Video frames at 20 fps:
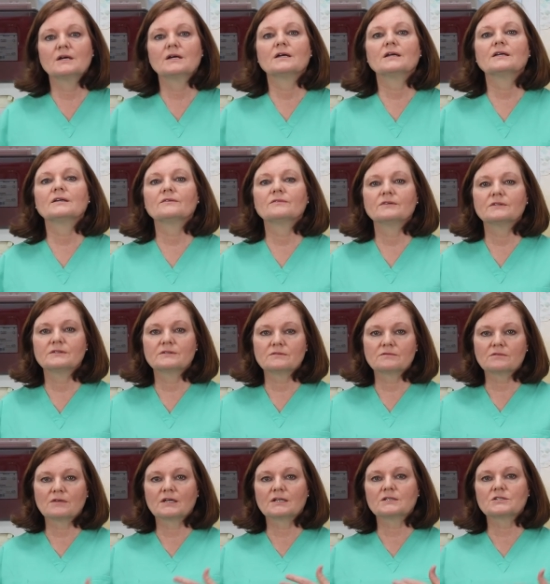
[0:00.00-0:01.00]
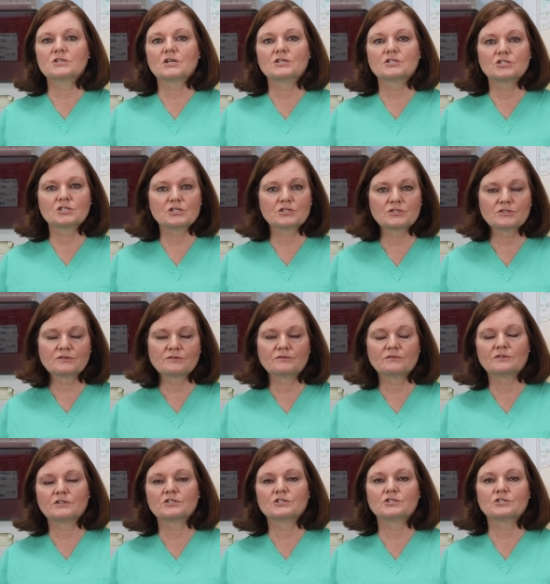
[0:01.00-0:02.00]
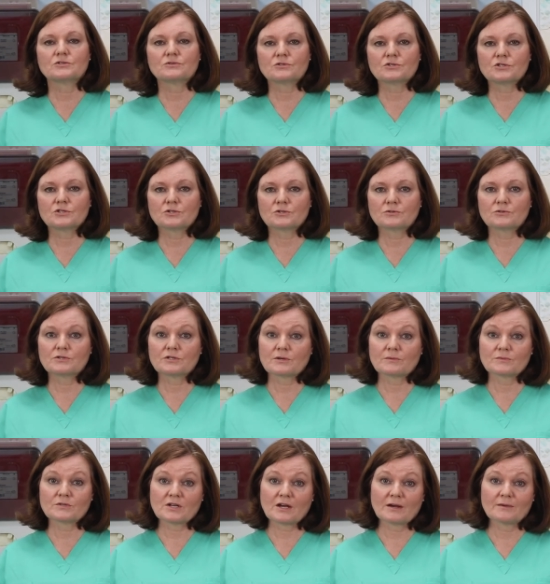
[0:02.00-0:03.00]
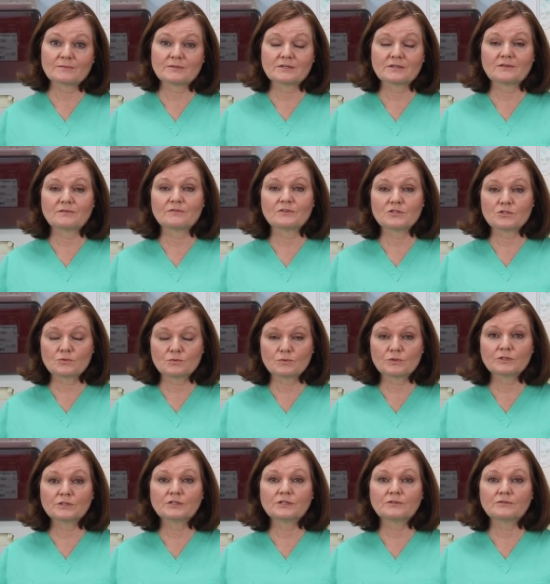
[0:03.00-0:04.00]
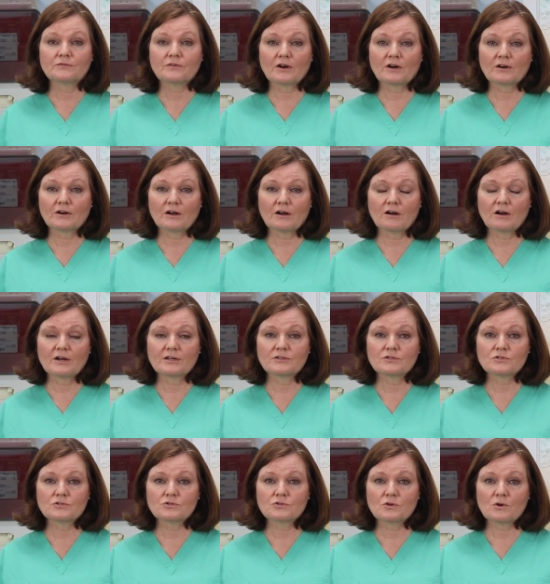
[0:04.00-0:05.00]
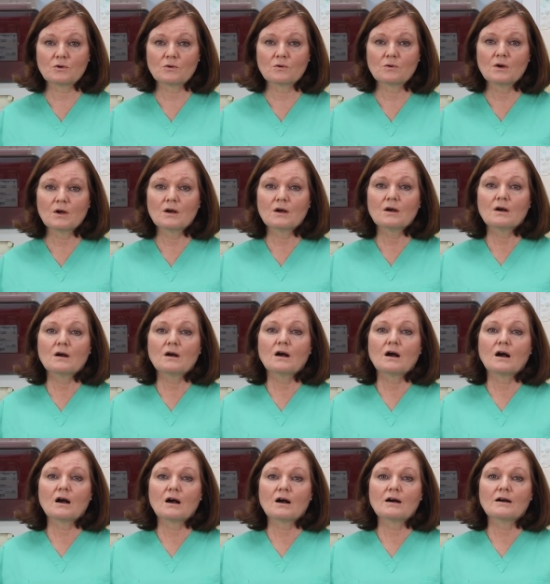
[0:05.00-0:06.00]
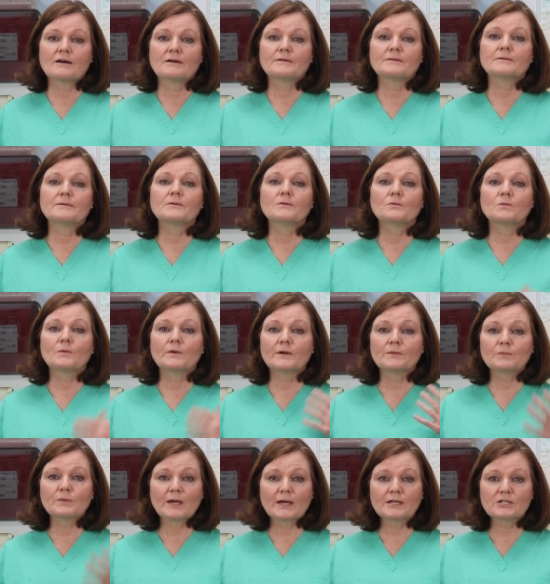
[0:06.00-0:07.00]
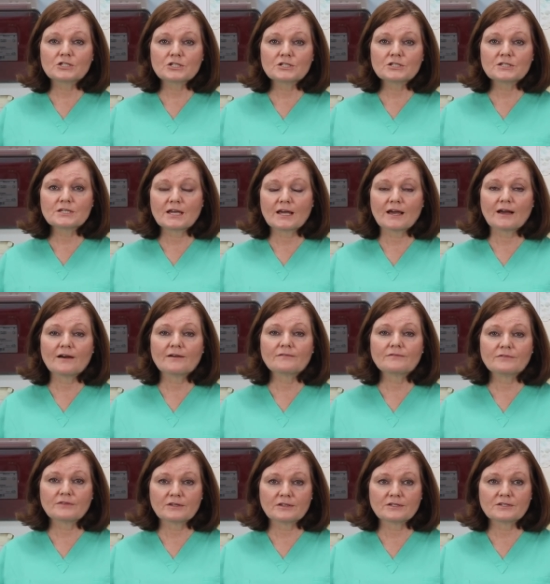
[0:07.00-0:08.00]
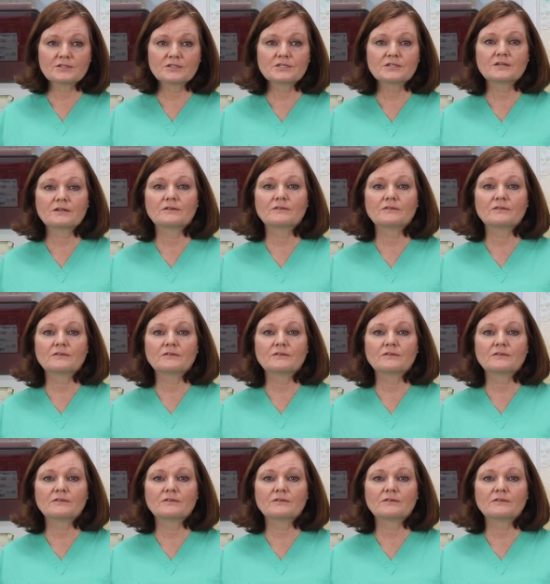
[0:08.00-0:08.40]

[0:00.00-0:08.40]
even like digestive issues too sometimes if it's really far gone. So when patients have this,